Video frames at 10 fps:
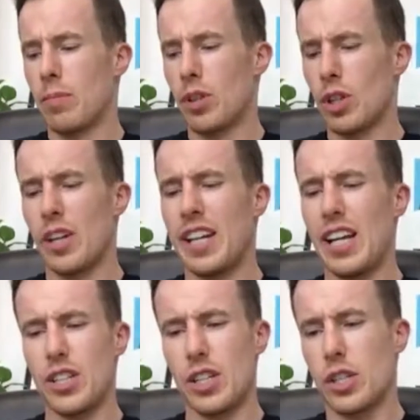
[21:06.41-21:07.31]
Does a lot of
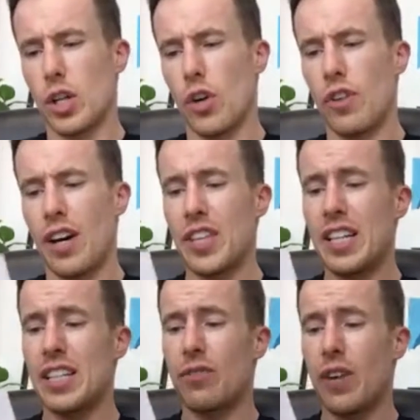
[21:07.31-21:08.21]
kitchen stuff. I
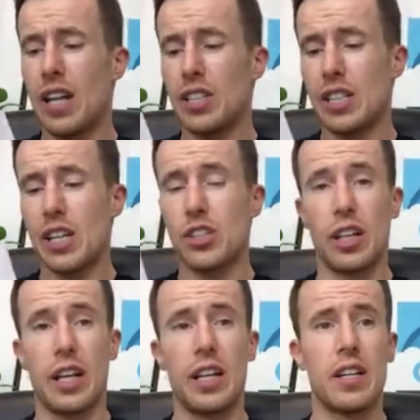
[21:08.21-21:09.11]
think his advice is
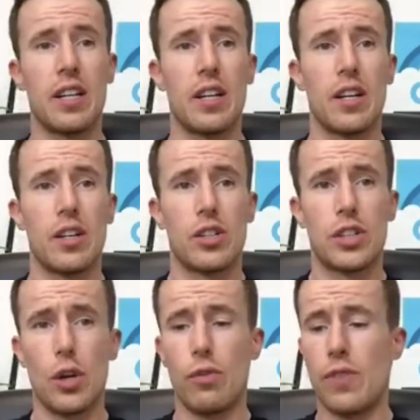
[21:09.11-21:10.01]
actually
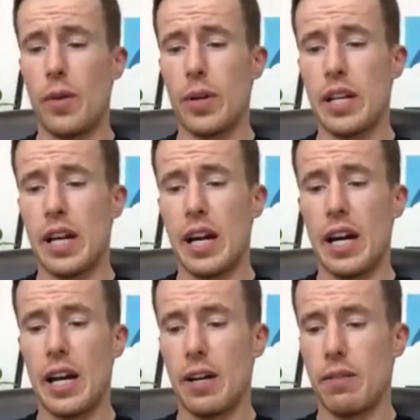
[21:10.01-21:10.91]
still very,
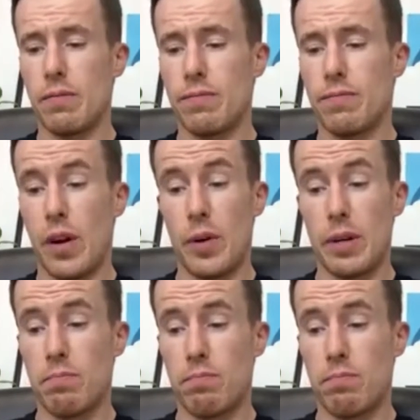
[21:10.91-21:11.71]
very